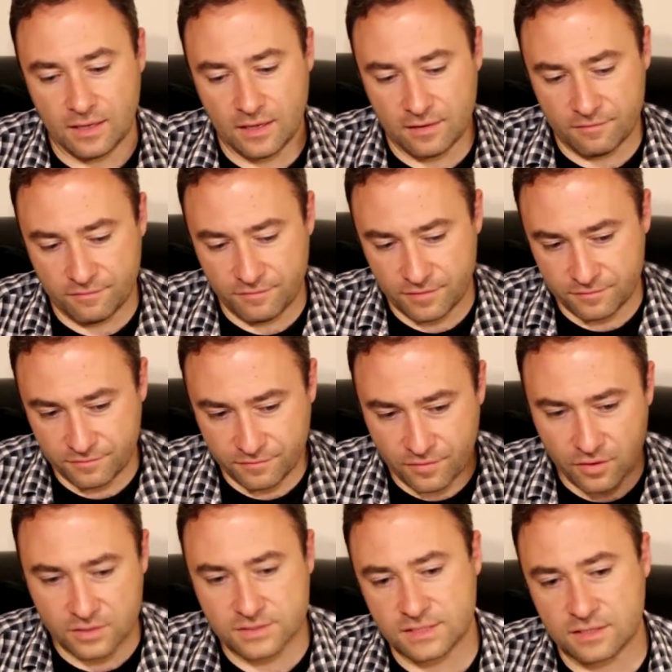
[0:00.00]
if it
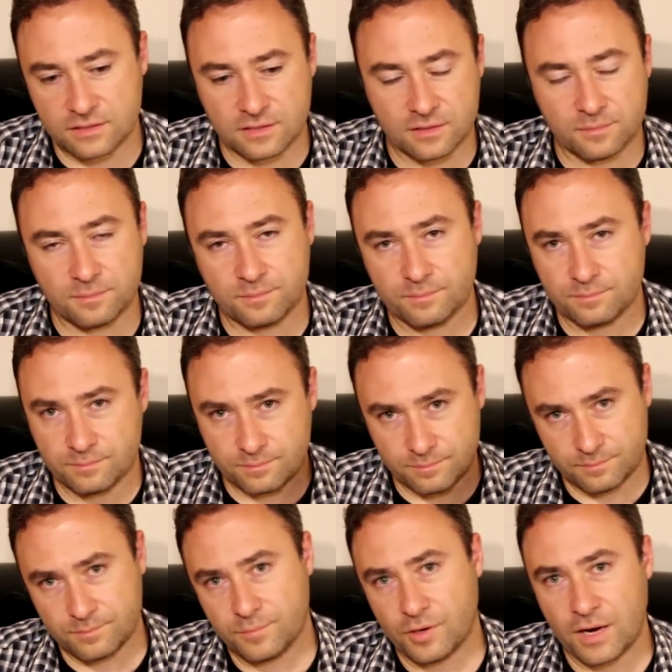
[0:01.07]
falls into the
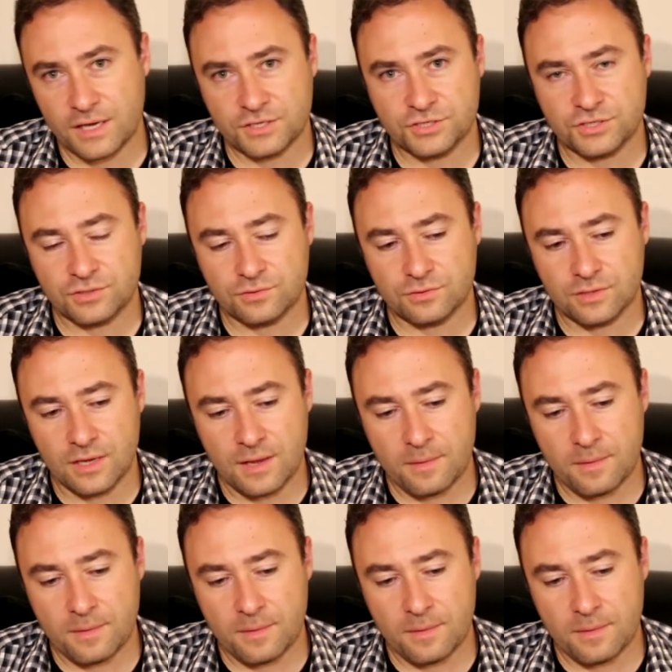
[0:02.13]
prize chute,